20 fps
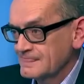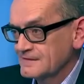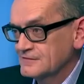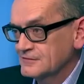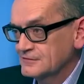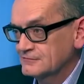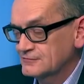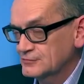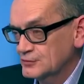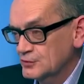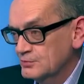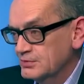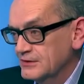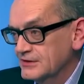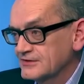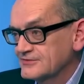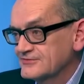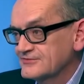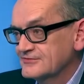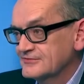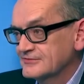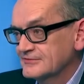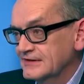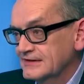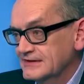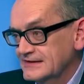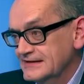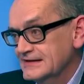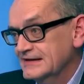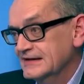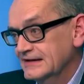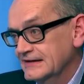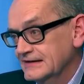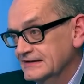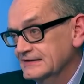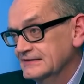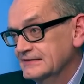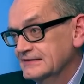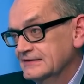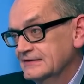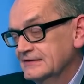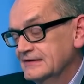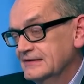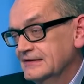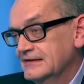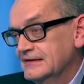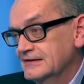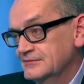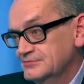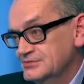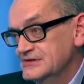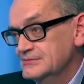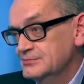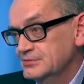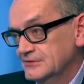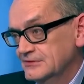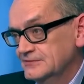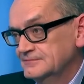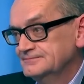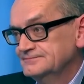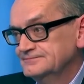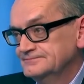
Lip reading: of robots and AI and people.